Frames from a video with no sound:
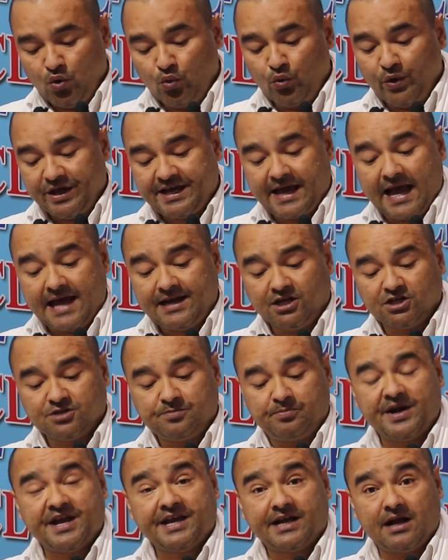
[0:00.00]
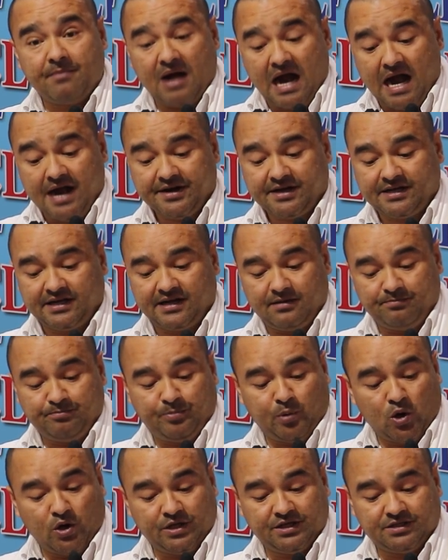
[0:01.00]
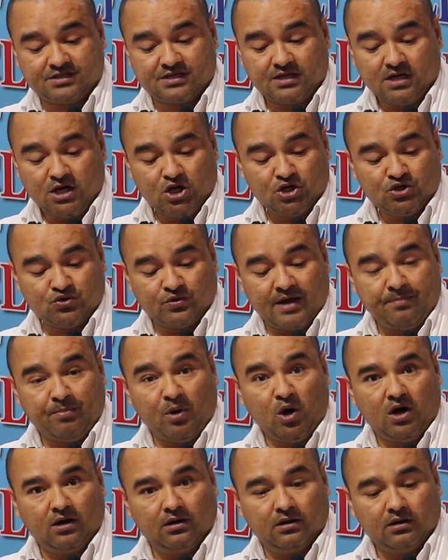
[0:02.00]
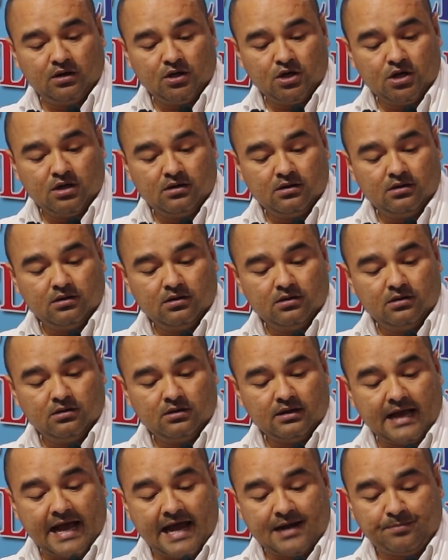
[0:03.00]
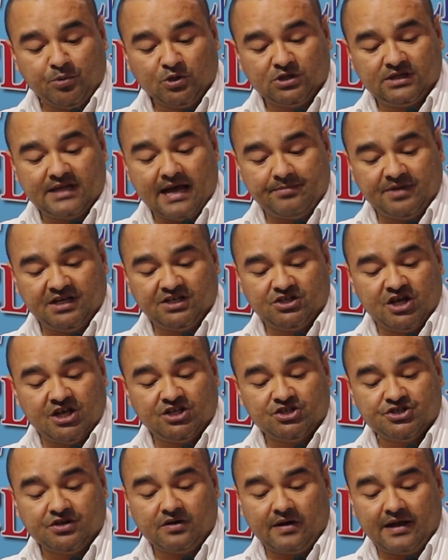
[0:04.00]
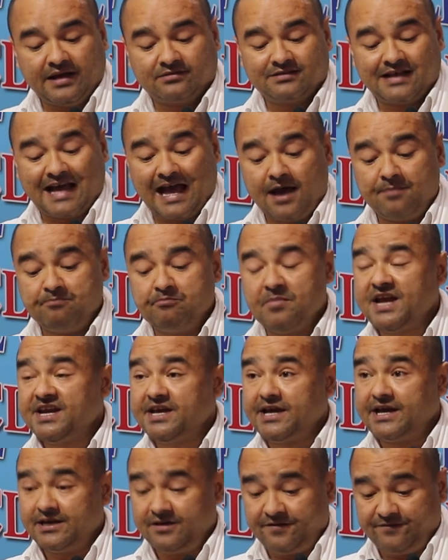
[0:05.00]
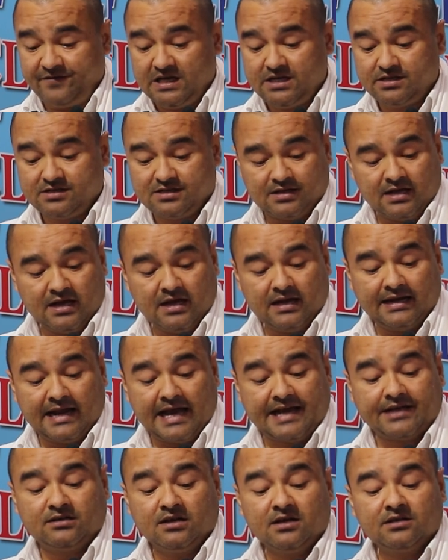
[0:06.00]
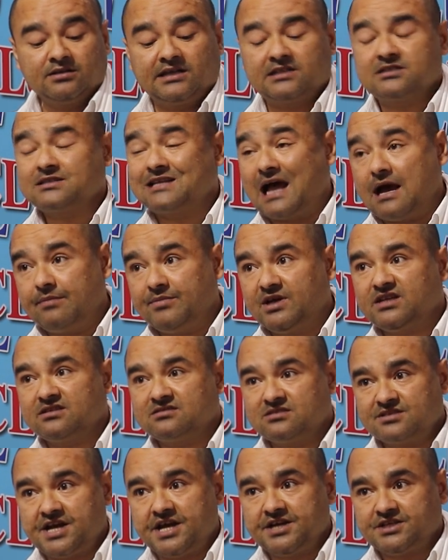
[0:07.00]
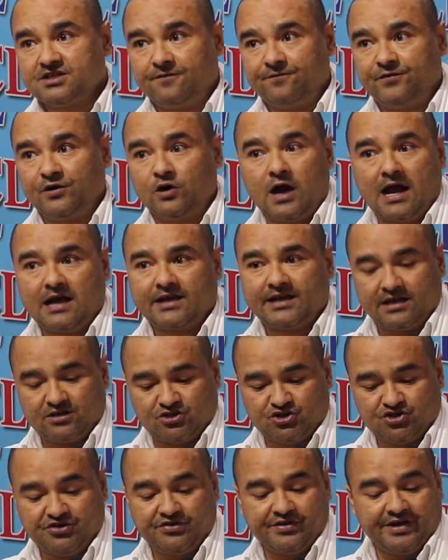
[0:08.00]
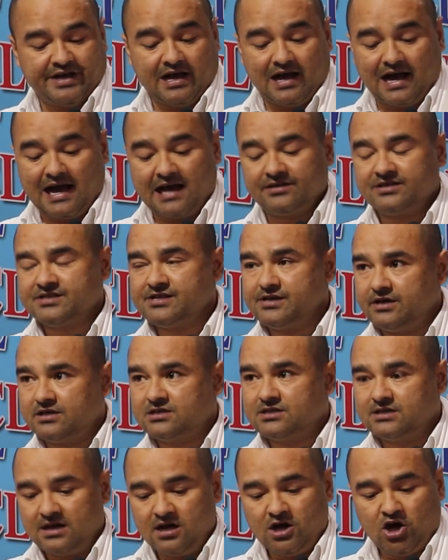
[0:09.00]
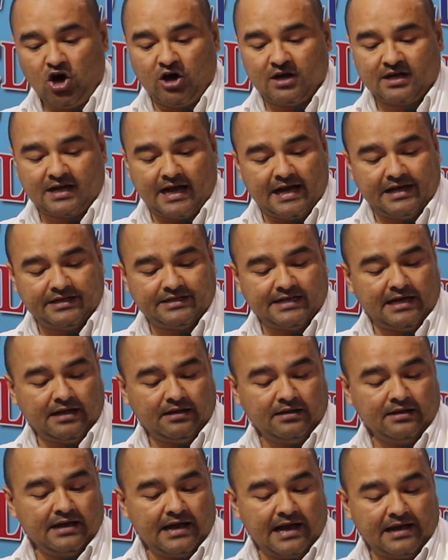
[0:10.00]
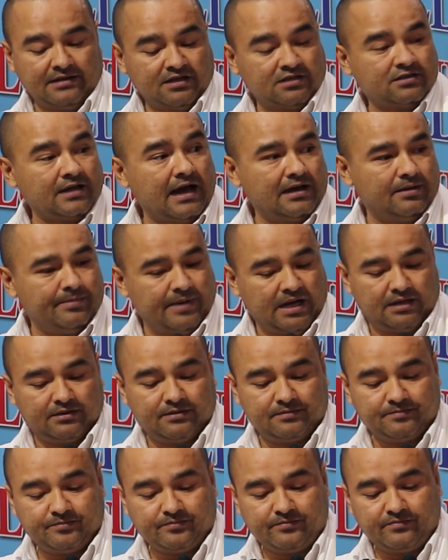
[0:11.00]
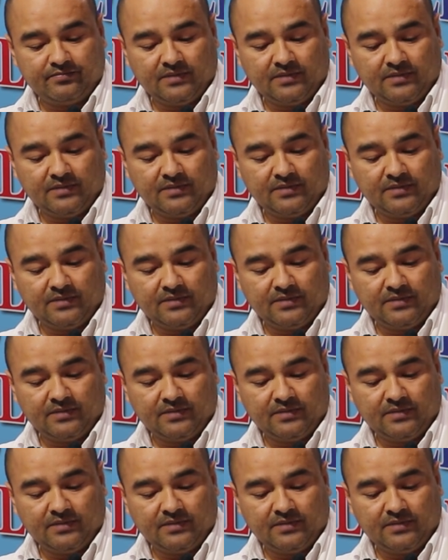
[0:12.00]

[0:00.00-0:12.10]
we cannot bring American employees to Nepal and put them in danger, as they have many enemies like the Islamic State of Iraq and Syria, ISIS, Al-Qaeda, and the Taliban.